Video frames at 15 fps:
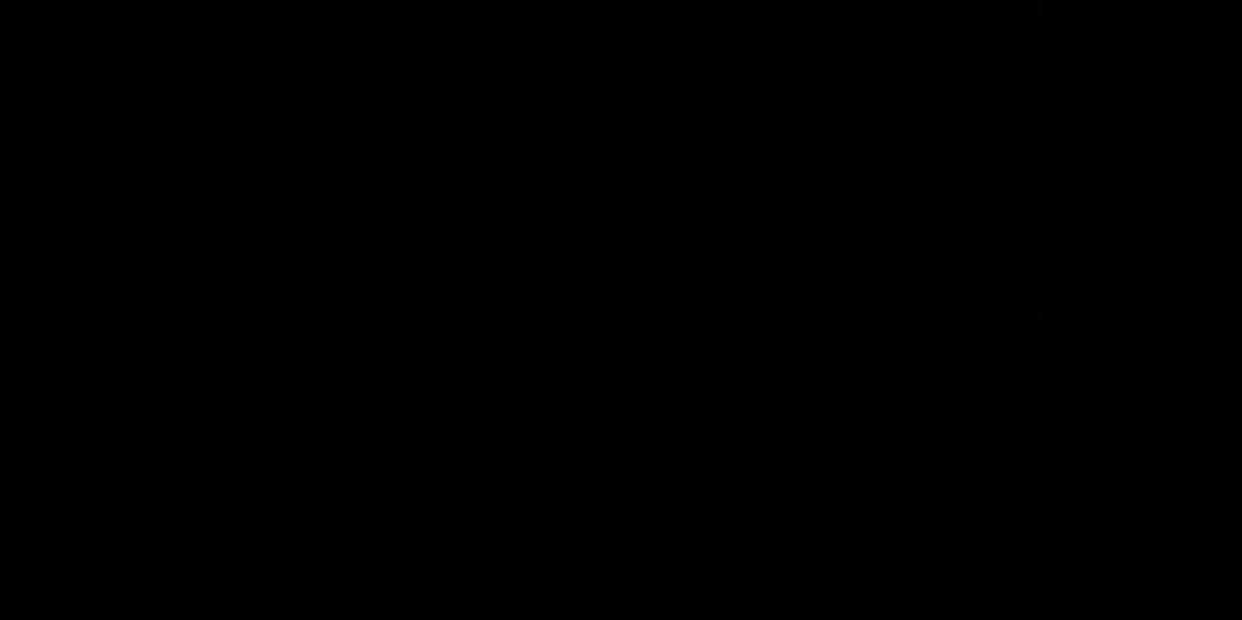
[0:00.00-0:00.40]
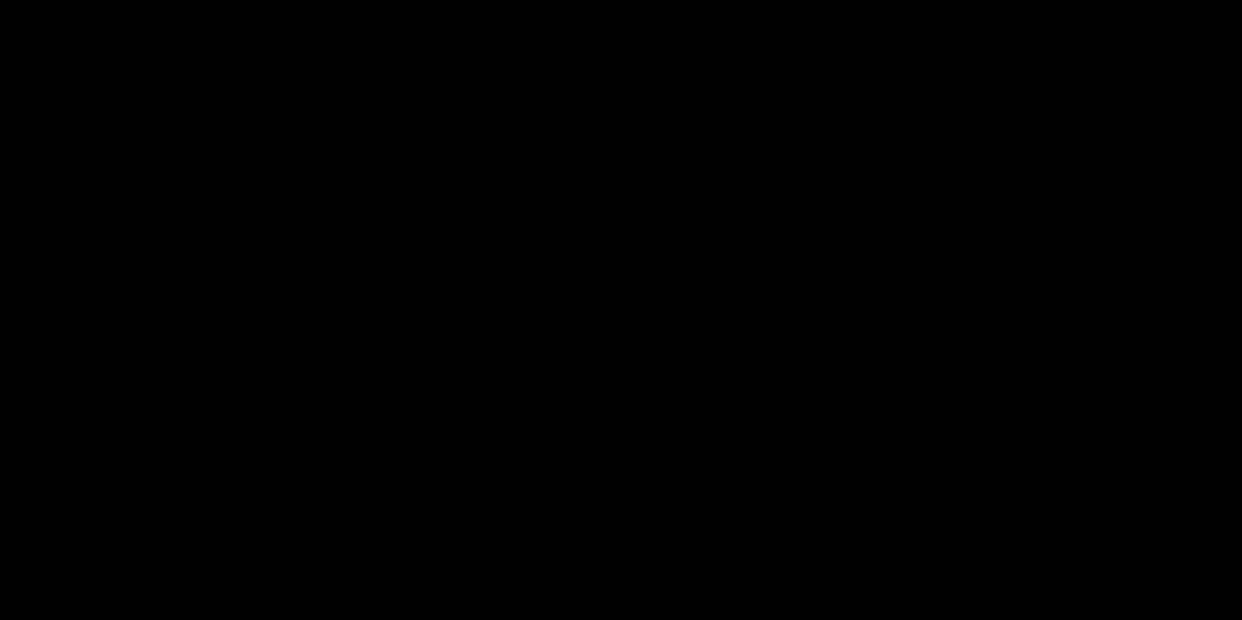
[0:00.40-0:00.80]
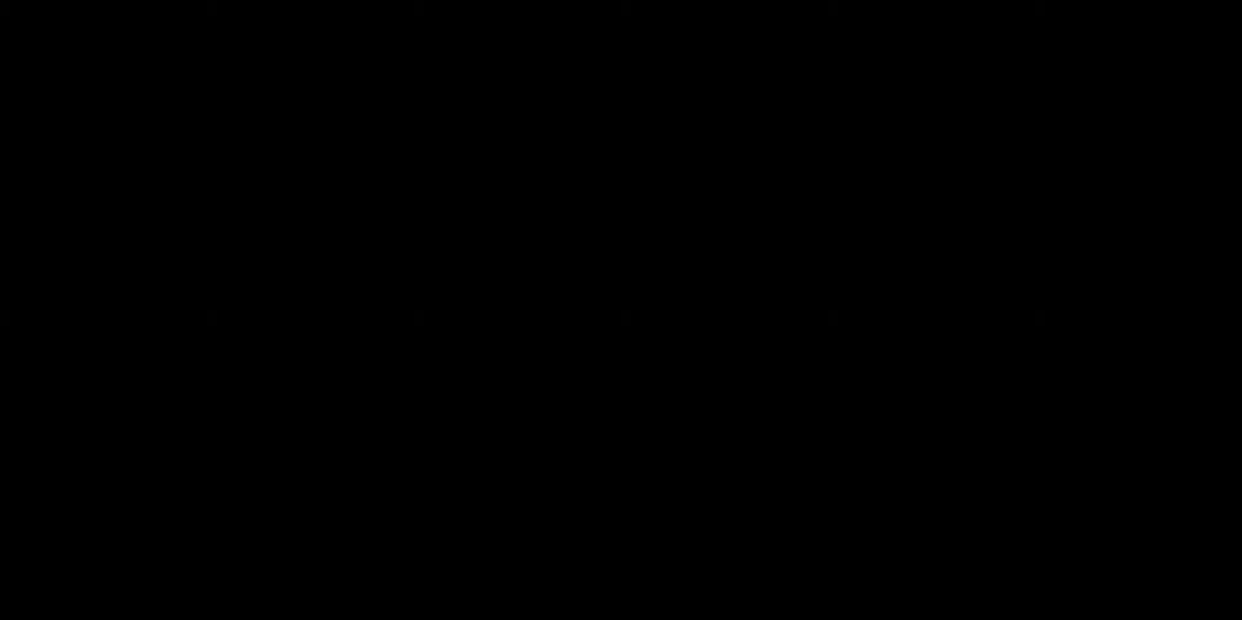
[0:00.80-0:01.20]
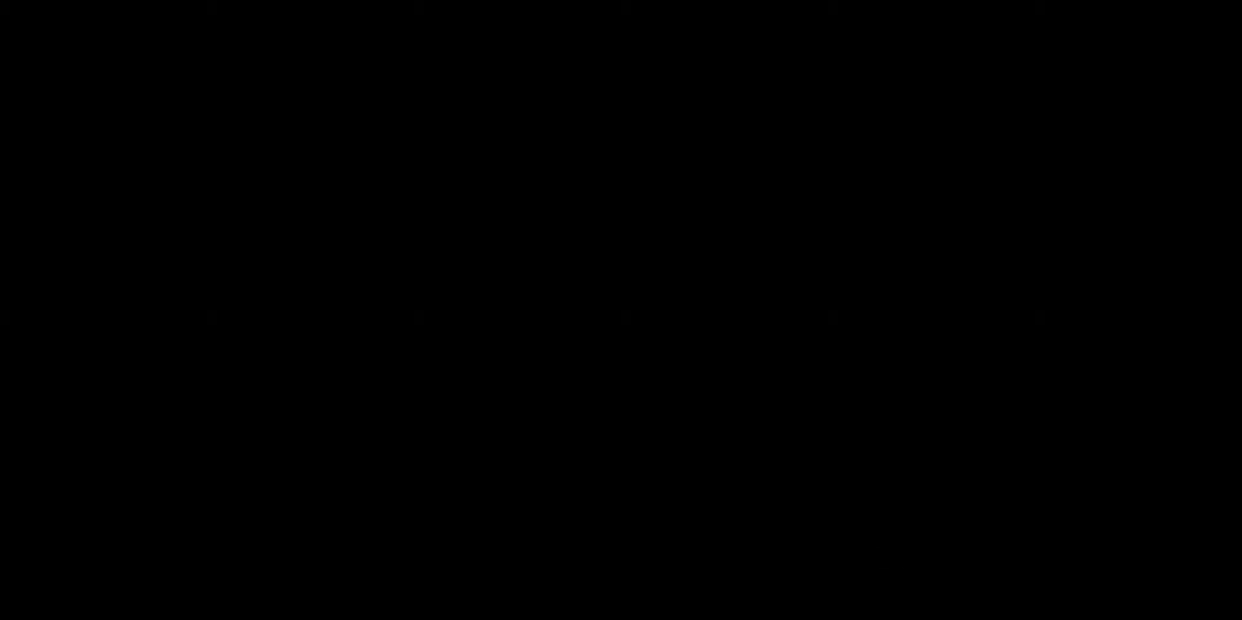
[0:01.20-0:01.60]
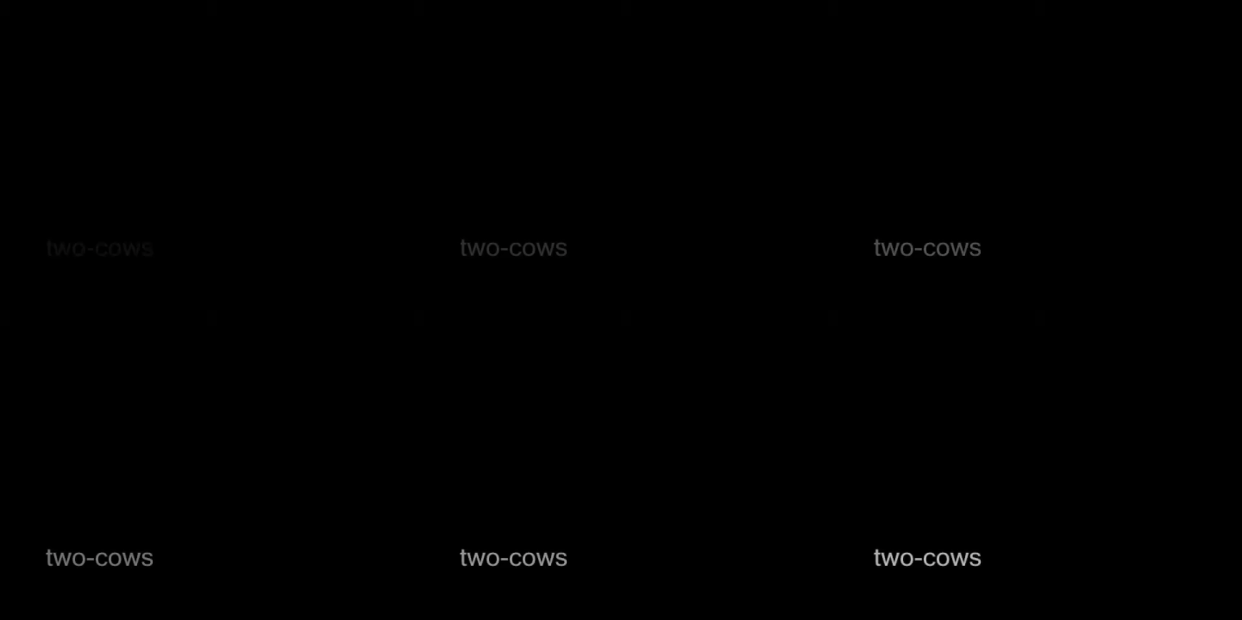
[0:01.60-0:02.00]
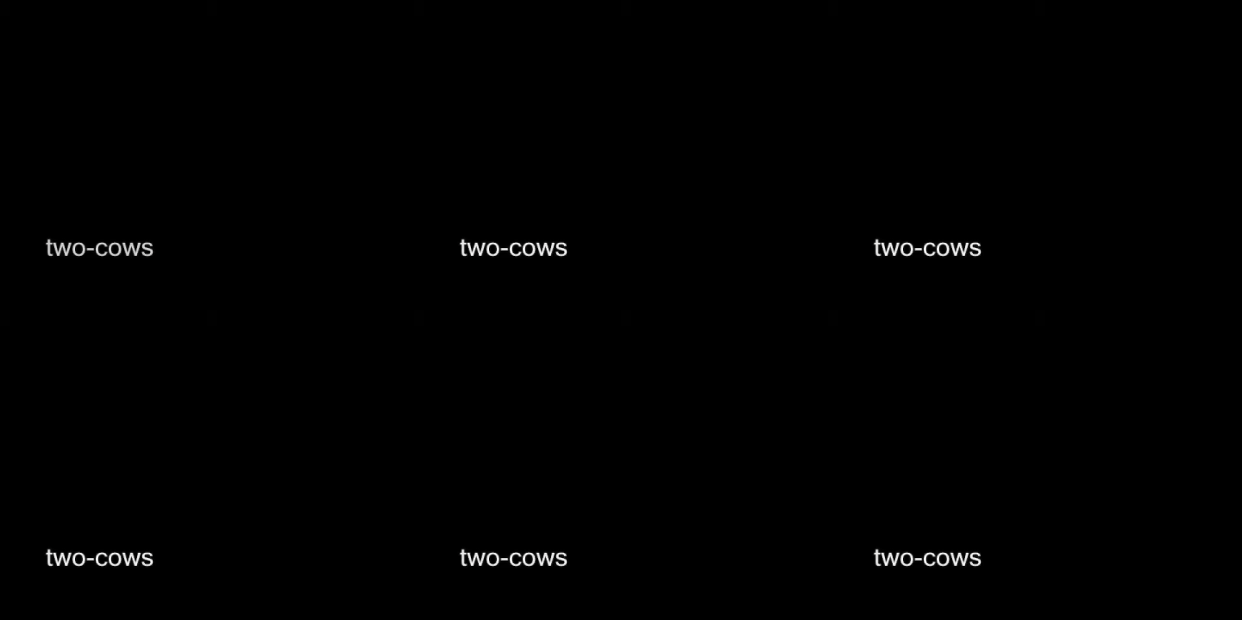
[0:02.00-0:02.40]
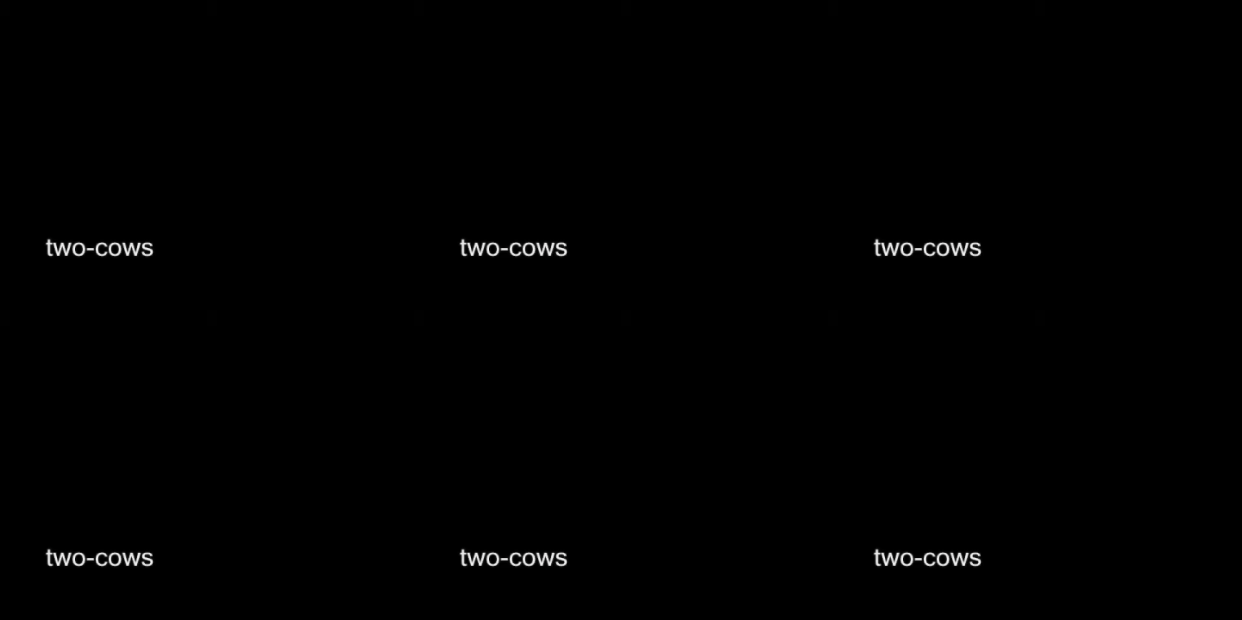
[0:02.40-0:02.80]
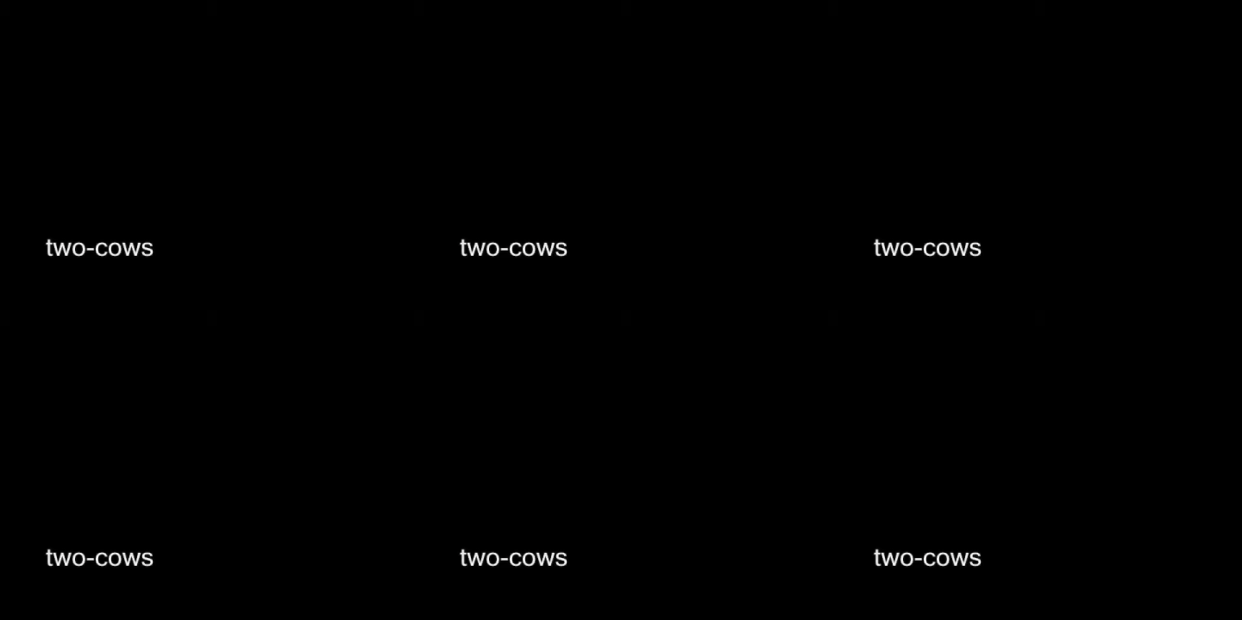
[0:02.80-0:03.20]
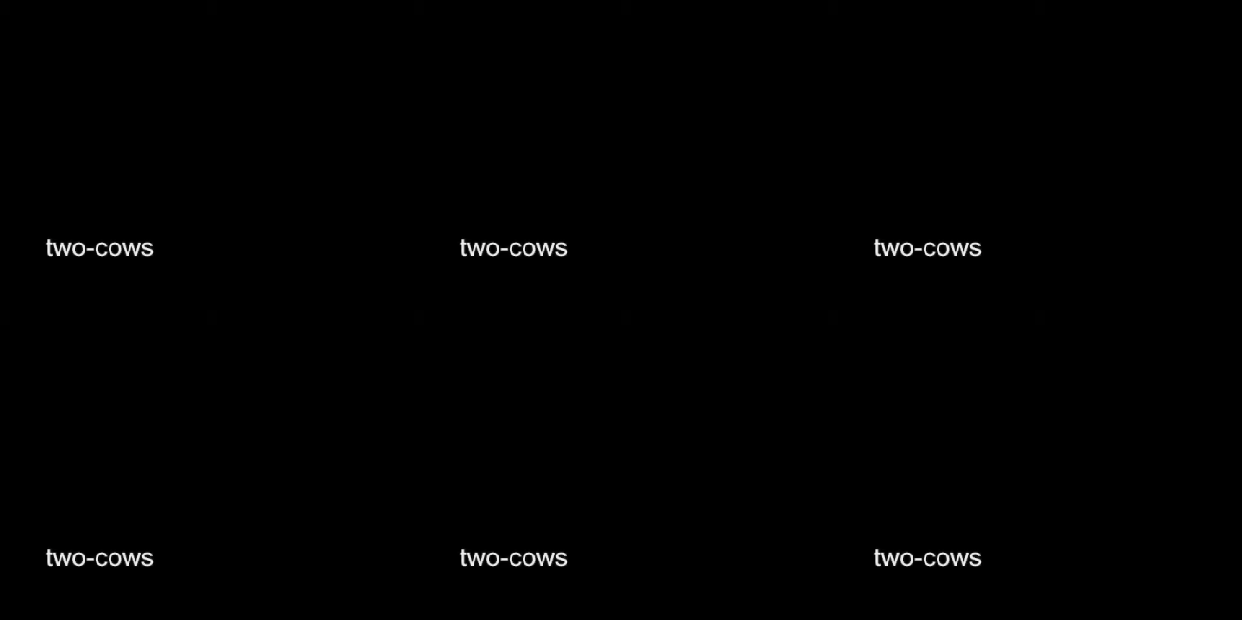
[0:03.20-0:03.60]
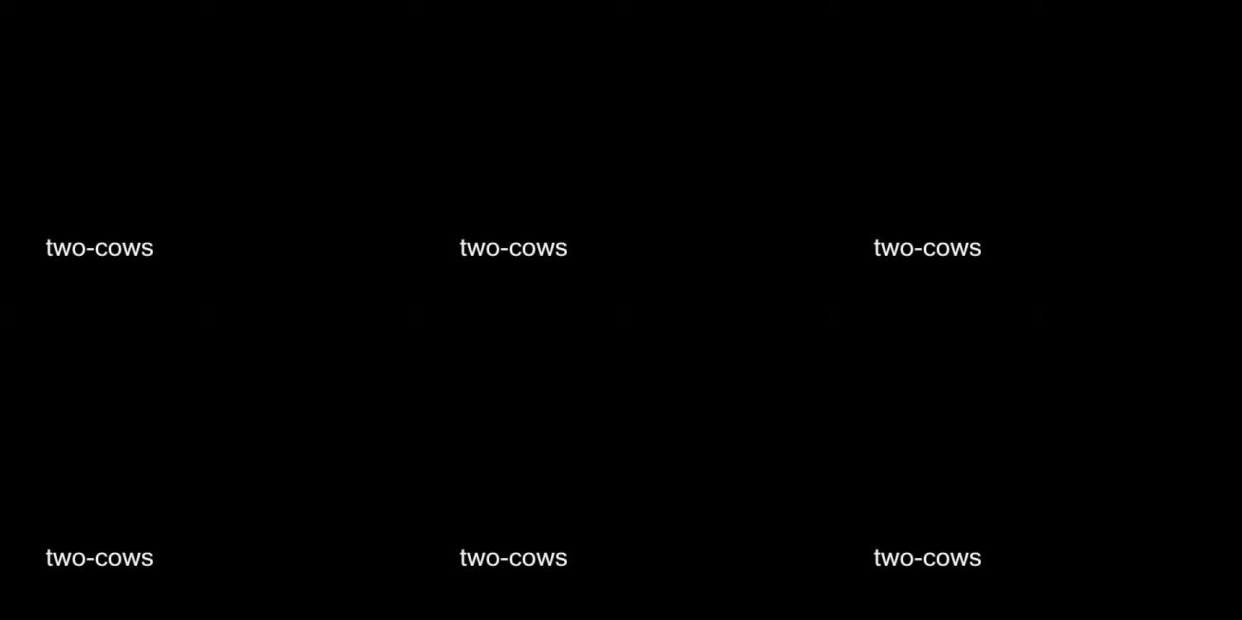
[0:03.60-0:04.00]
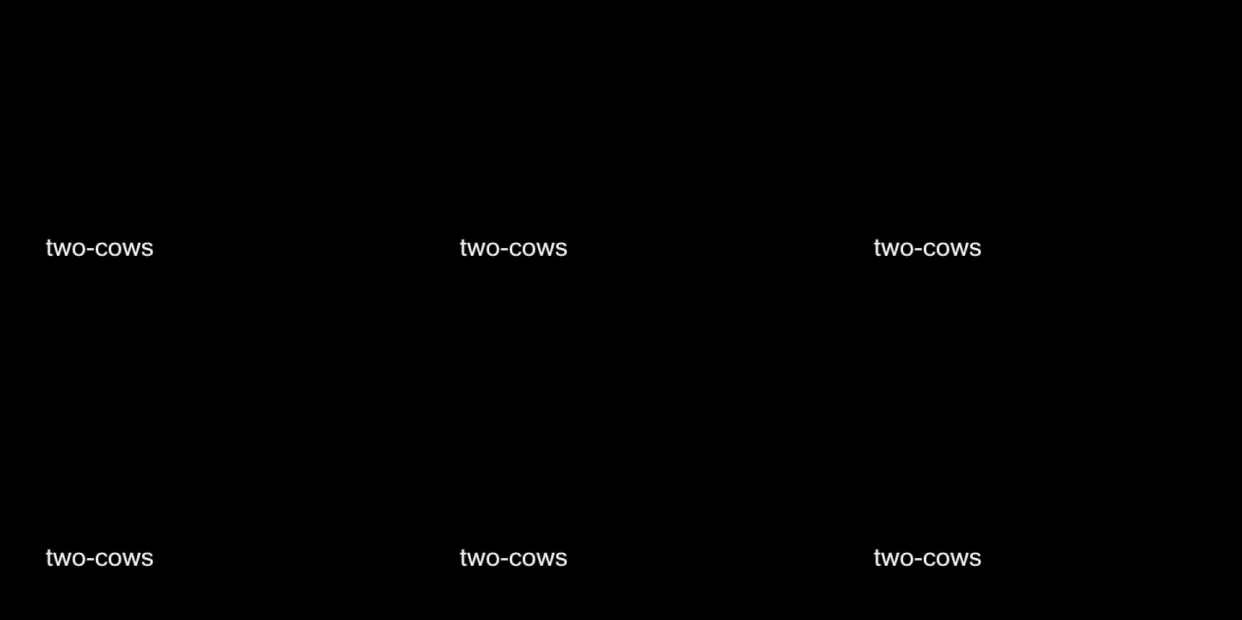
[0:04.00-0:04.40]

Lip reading: No face is visible, so there are no lips to read.